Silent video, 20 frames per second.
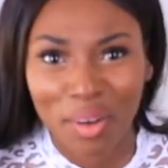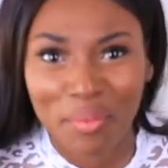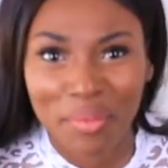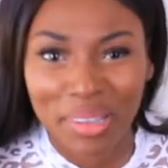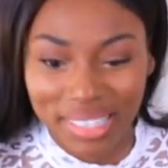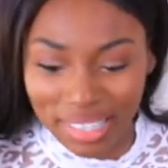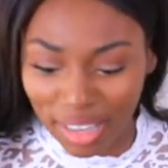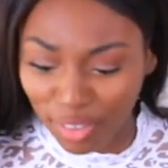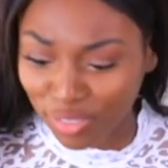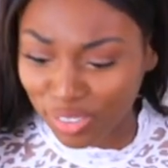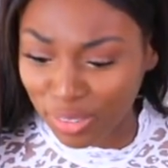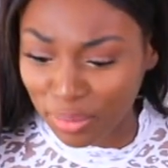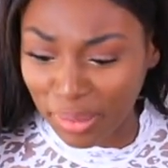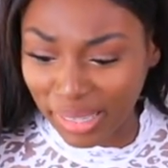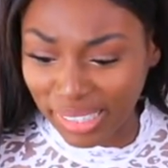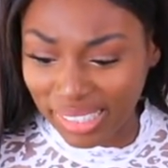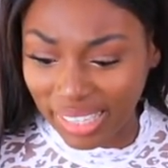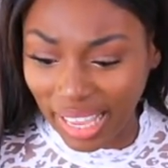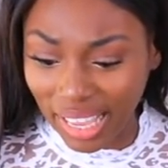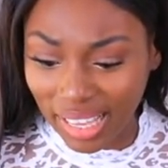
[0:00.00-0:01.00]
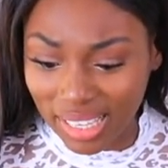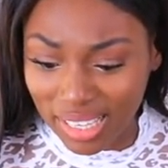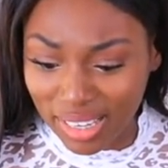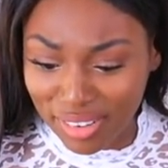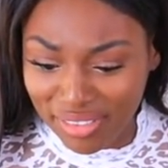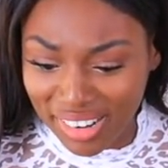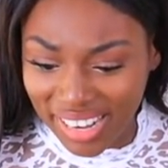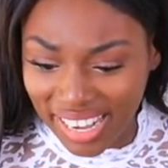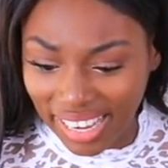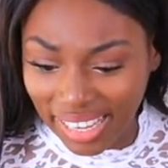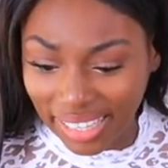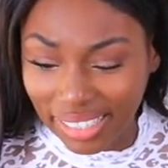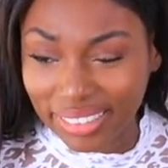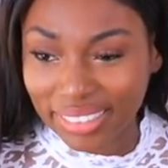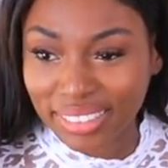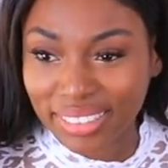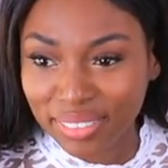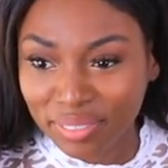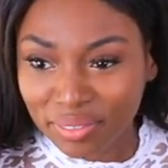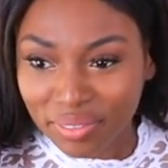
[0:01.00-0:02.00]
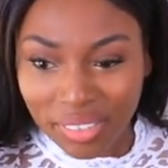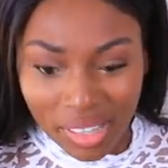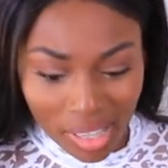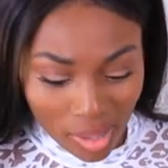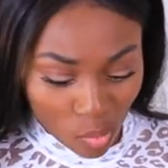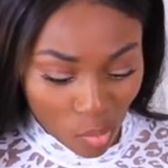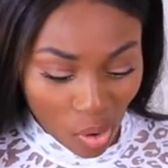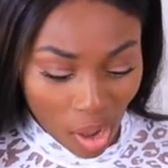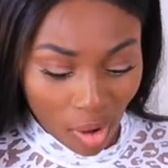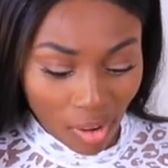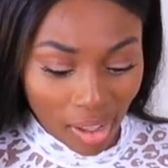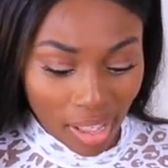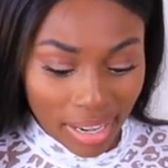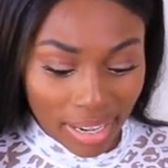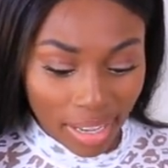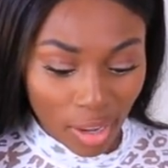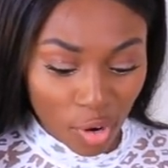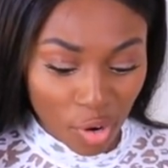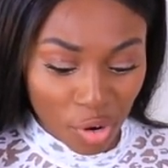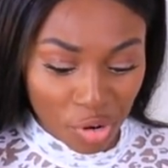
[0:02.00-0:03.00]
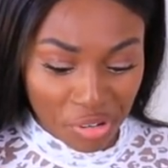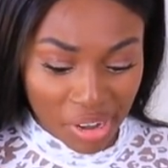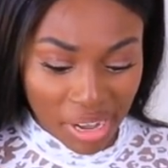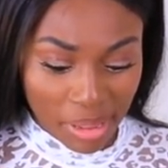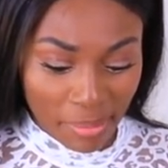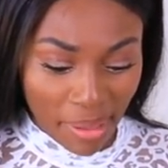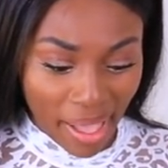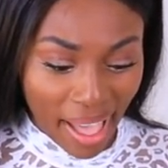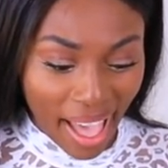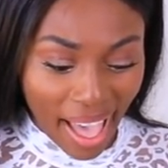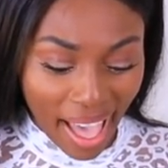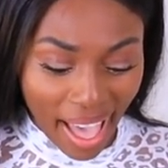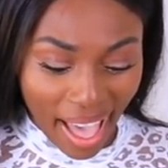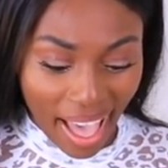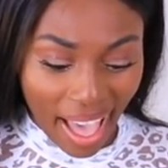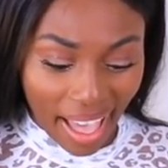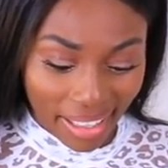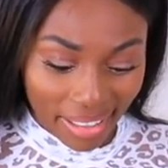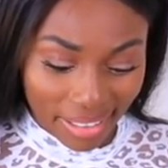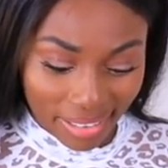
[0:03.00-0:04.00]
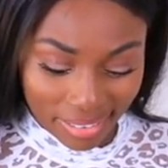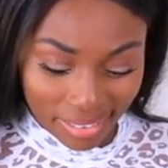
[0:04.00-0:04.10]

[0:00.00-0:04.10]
got myself some accessories. Well, a little cream hat.